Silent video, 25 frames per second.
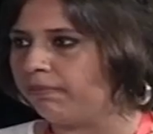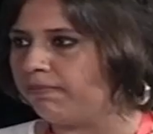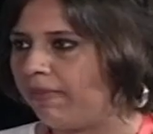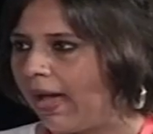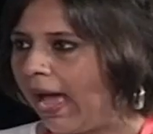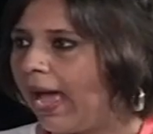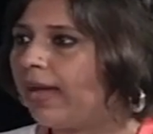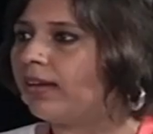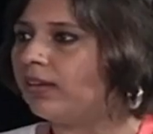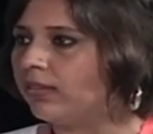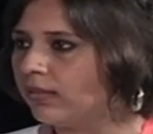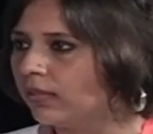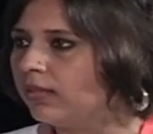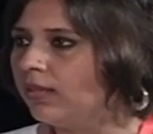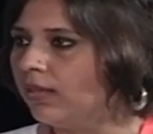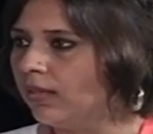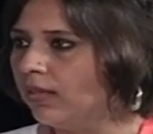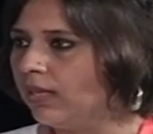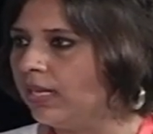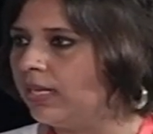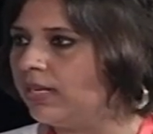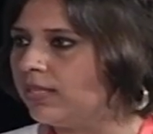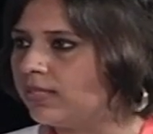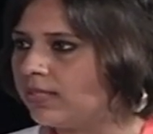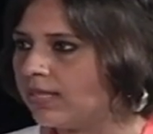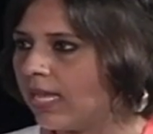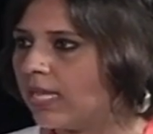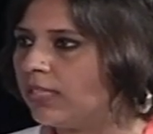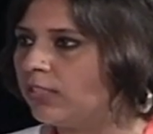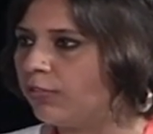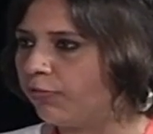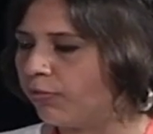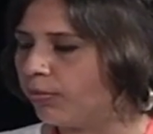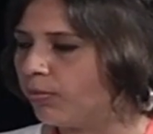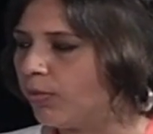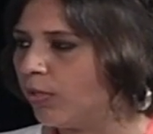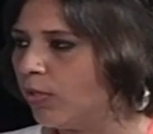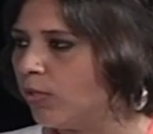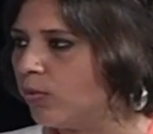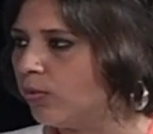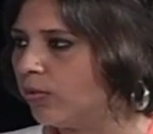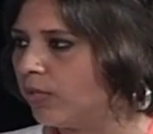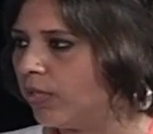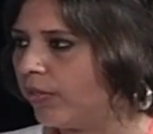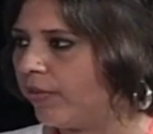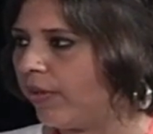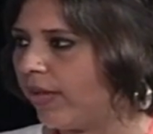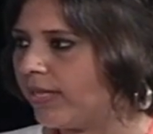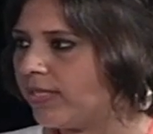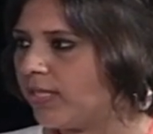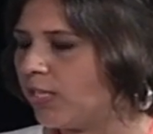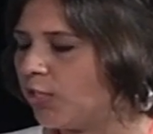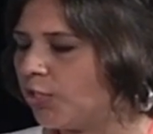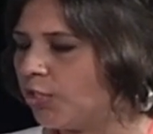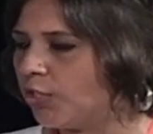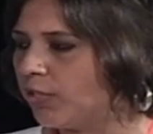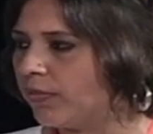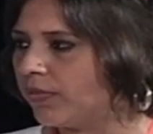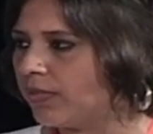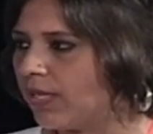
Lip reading: back, in a sense, from the nuclearization of